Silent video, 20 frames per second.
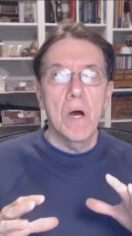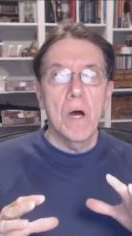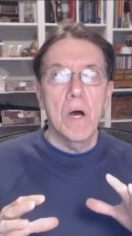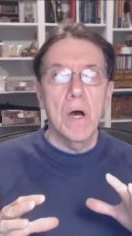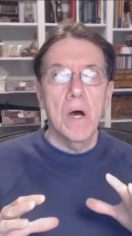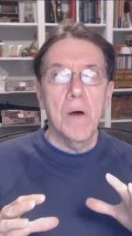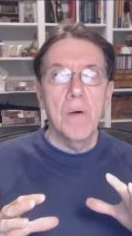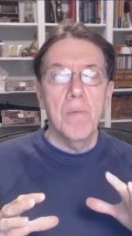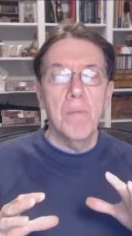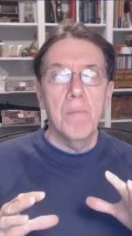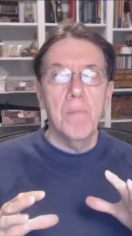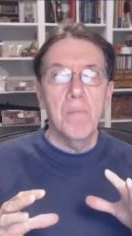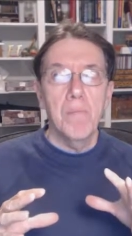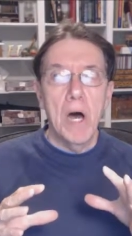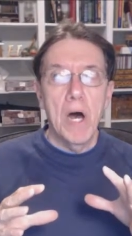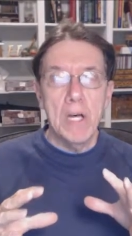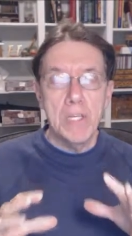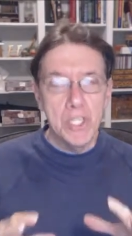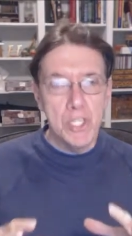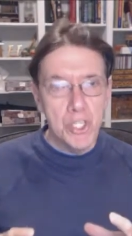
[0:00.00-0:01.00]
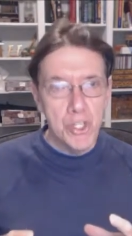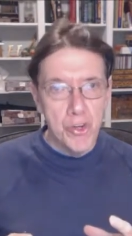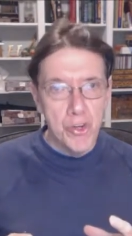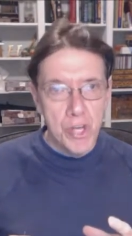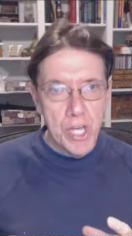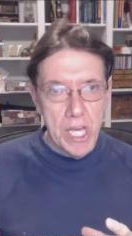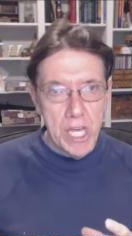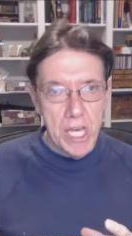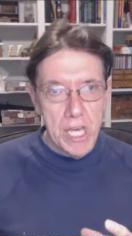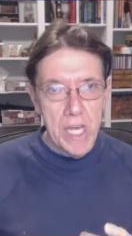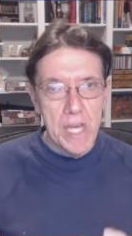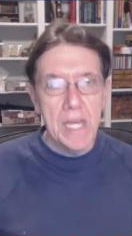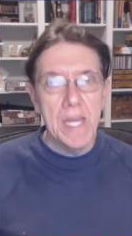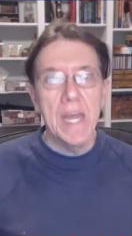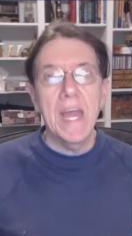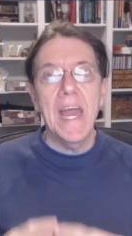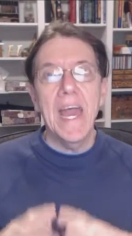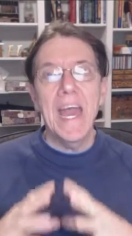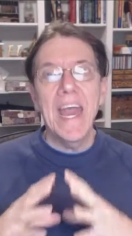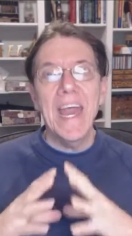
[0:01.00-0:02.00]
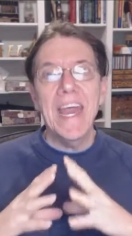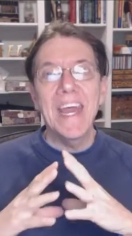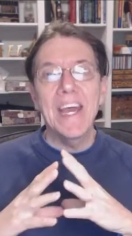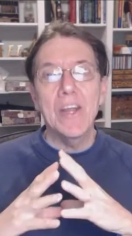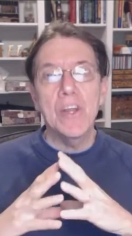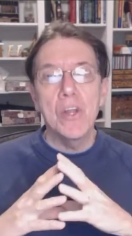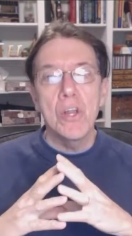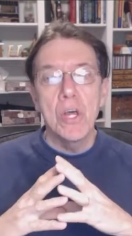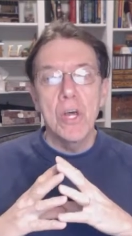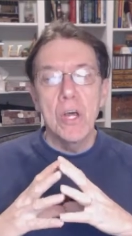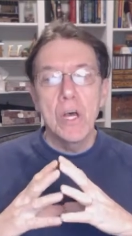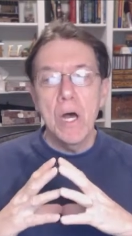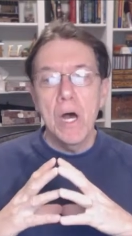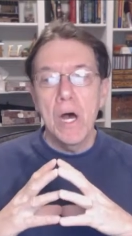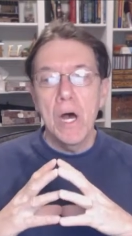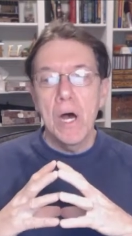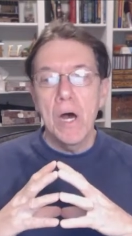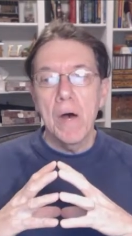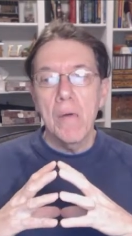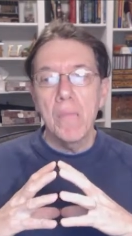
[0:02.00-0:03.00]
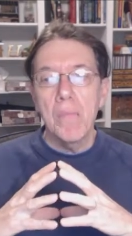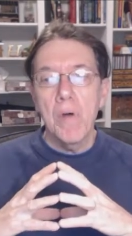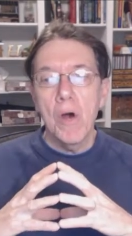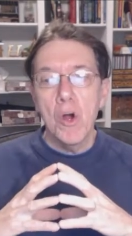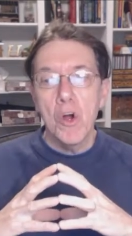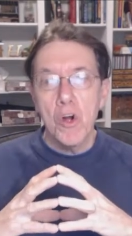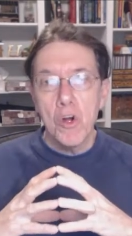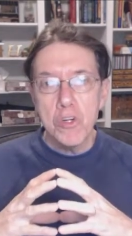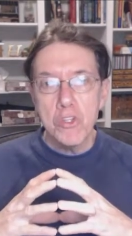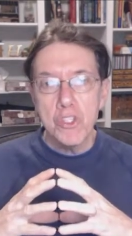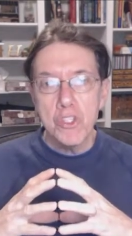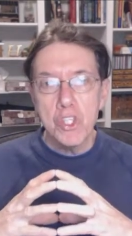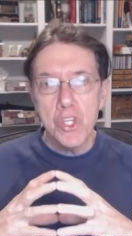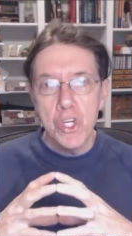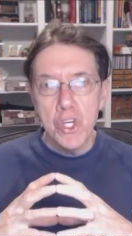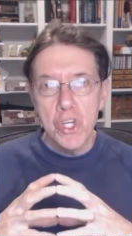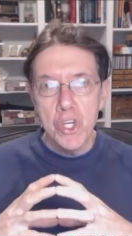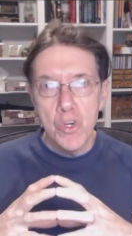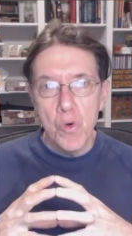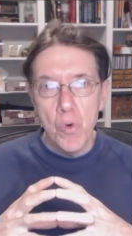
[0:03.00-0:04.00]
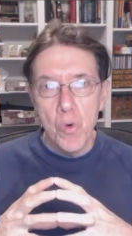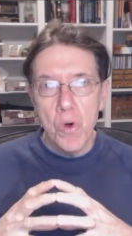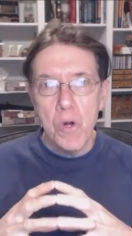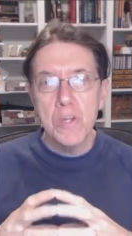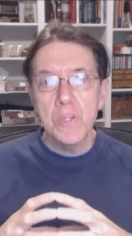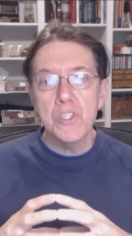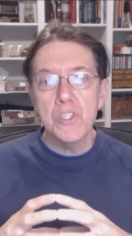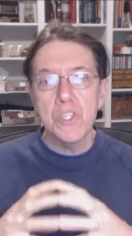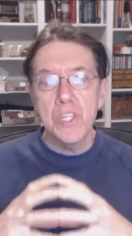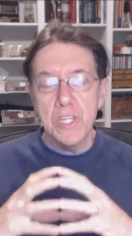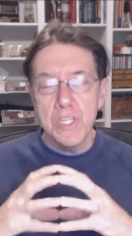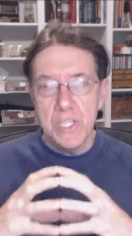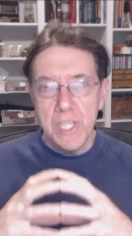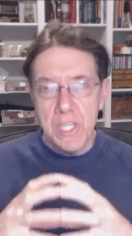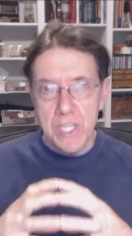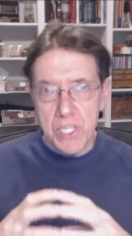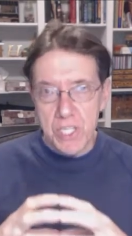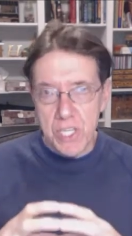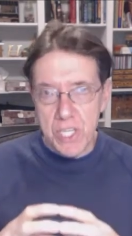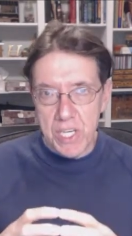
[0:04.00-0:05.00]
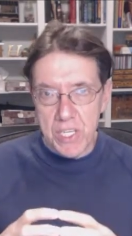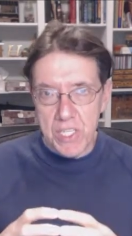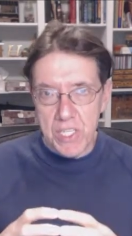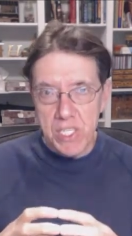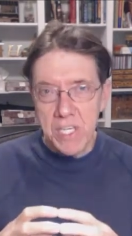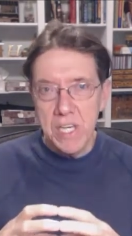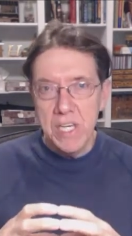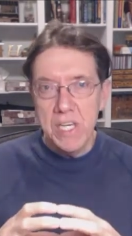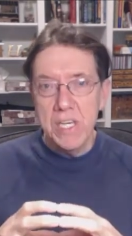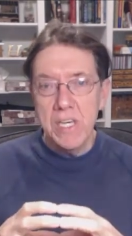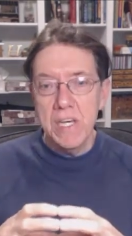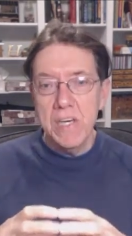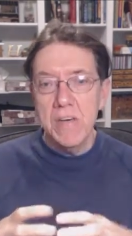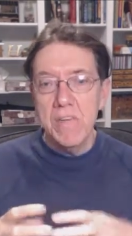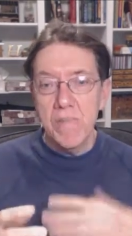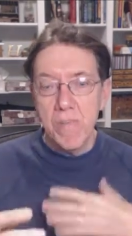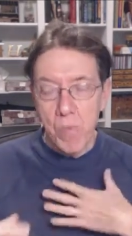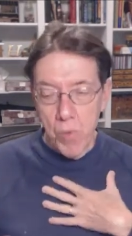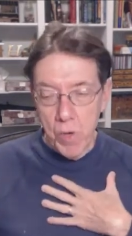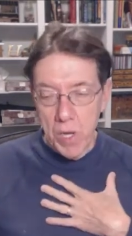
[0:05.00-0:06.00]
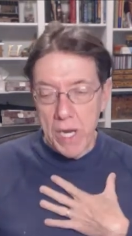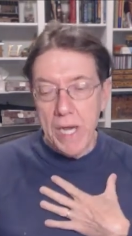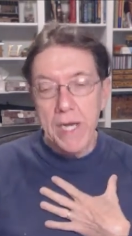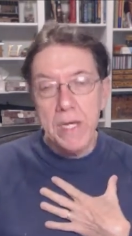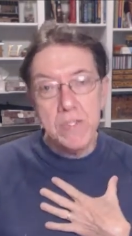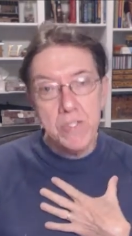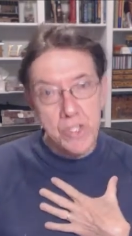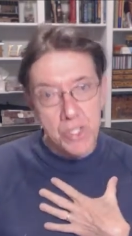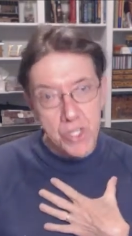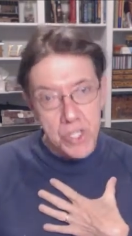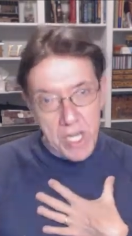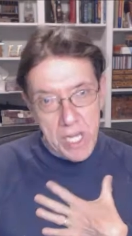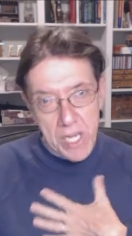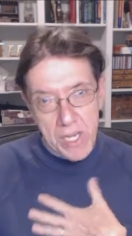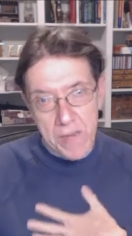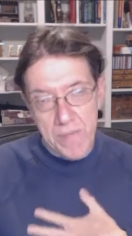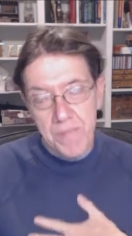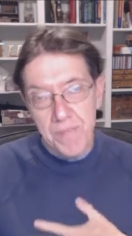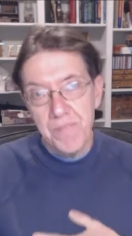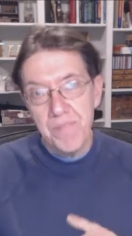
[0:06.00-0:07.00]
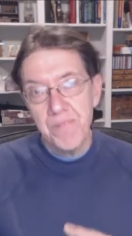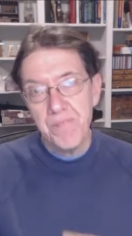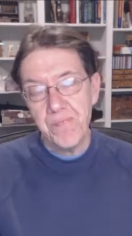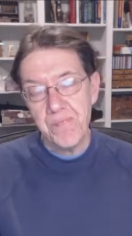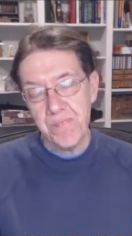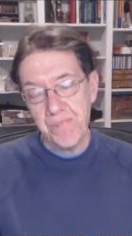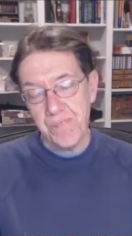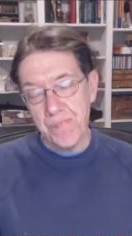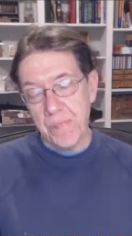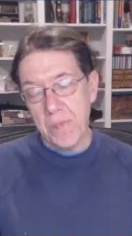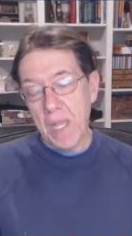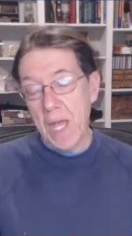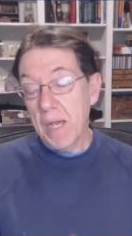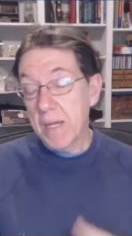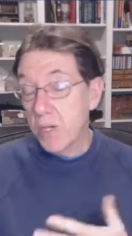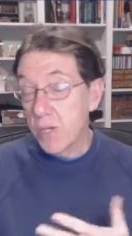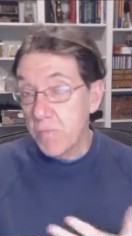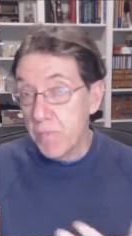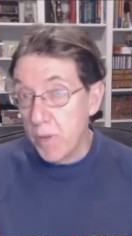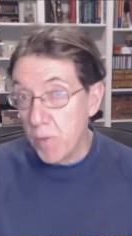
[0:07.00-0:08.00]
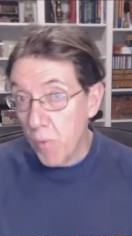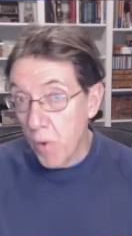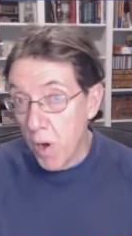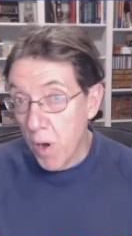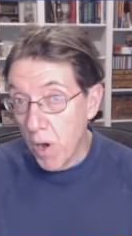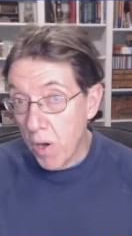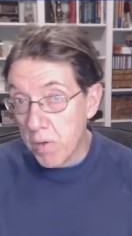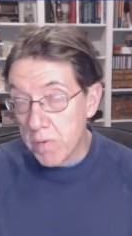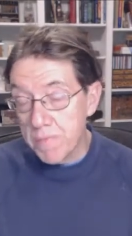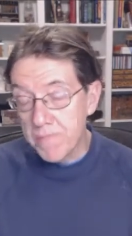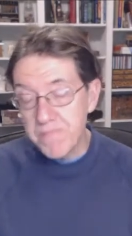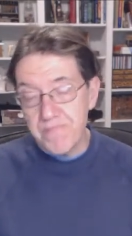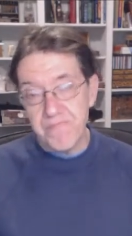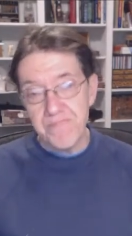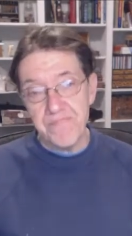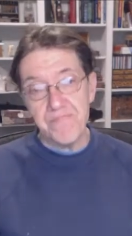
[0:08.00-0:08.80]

uh, pauses your gig and uh, hurts your statistics. From what I understand, I could be wrong,